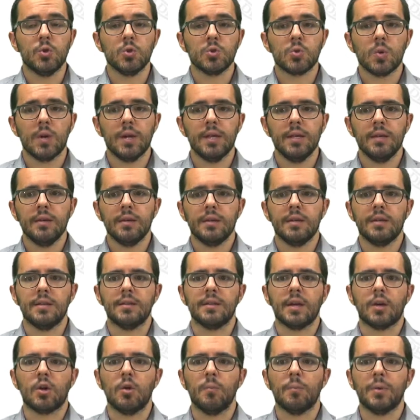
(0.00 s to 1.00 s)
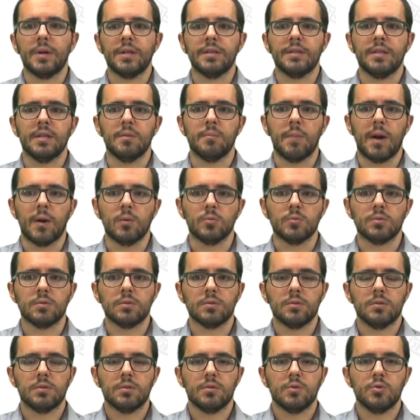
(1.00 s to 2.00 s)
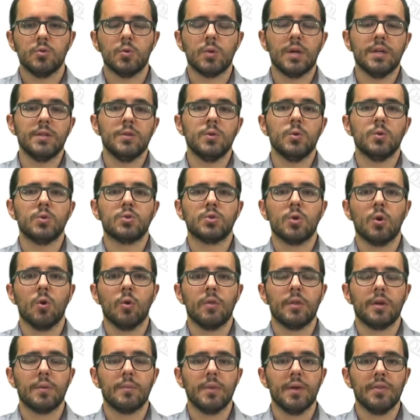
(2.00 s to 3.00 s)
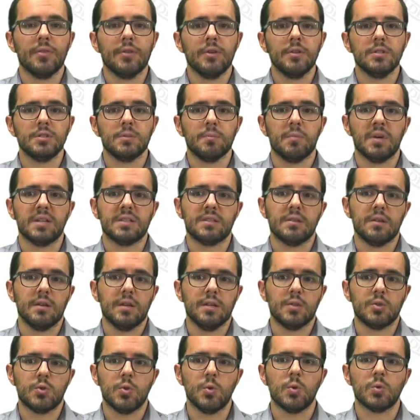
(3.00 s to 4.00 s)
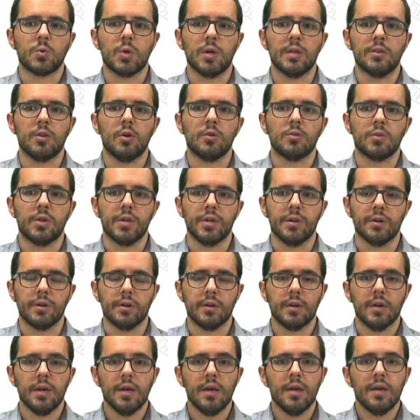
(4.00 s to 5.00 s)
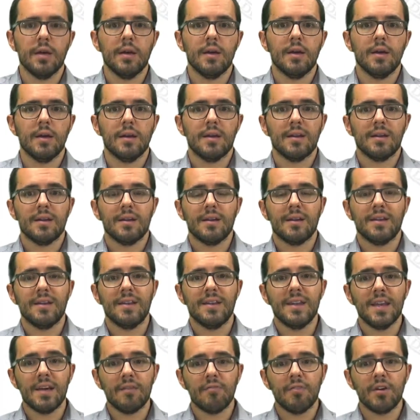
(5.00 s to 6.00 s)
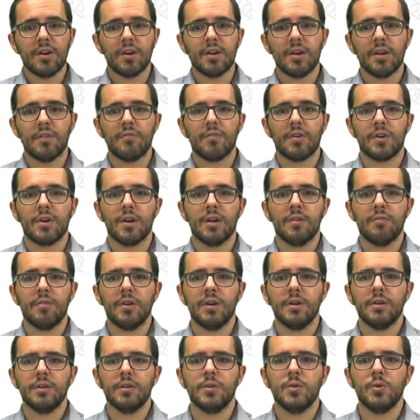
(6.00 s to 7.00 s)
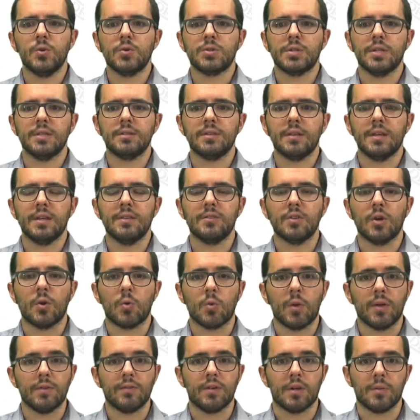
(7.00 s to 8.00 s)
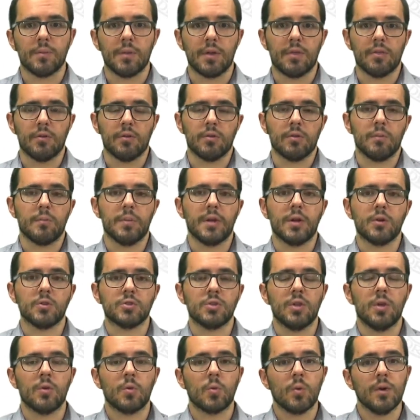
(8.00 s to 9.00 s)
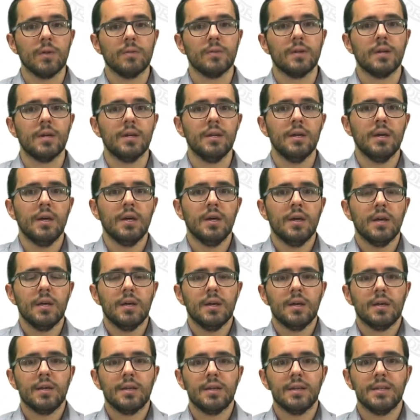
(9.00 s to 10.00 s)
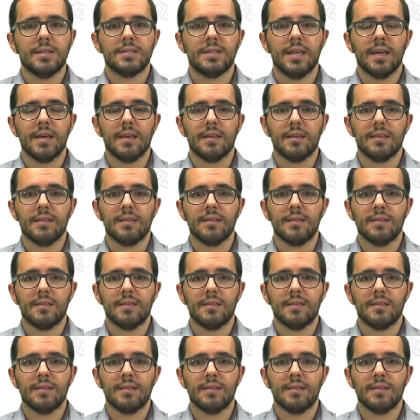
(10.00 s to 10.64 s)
usually in the component did mount. You can use other methods, but it's usually done here. Never, never, never use it in the render method, because the render is the